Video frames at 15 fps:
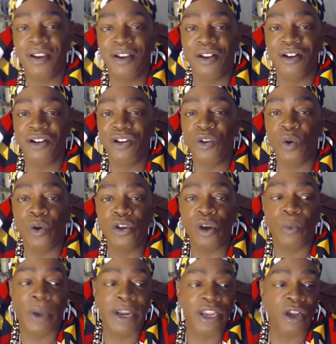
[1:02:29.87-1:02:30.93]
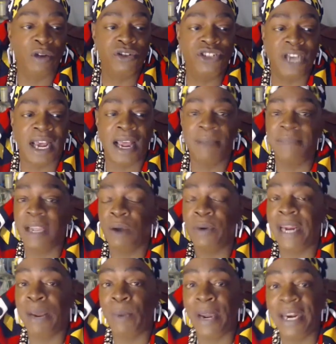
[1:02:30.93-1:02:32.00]
You're on your way to your job. They're on
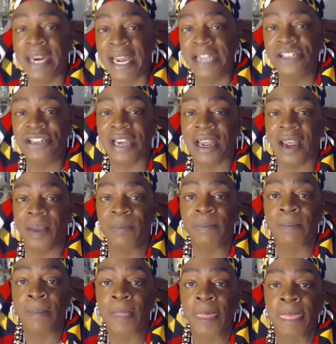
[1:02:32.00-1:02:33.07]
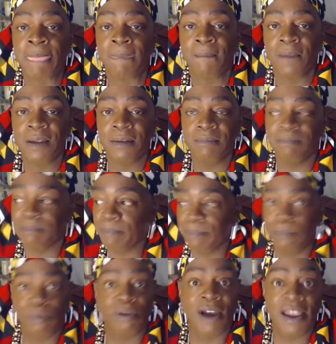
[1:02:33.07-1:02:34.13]
their way to their job.
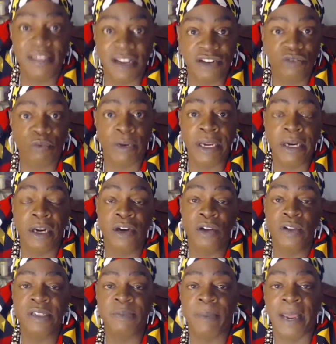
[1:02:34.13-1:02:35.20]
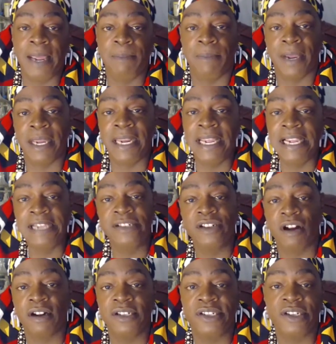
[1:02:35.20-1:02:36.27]
Brother's reading the newspaper, and he
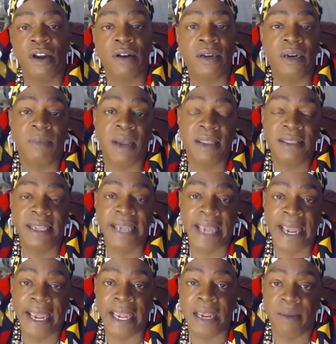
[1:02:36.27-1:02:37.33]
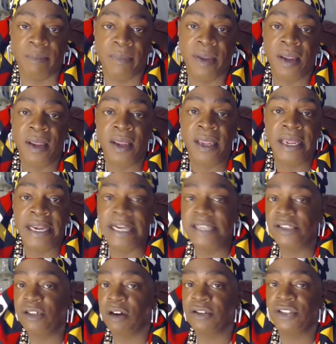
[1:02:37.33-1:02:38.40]
starts talking about the game. He
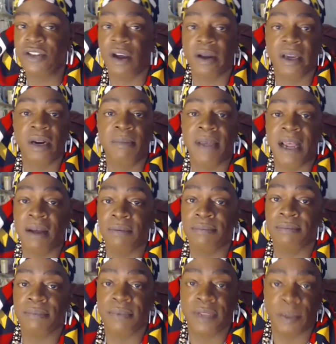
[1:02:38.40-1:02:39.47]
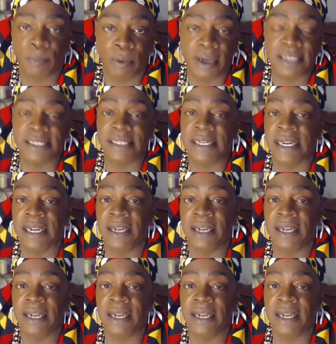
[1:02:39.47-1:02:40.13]
starts talking about the president.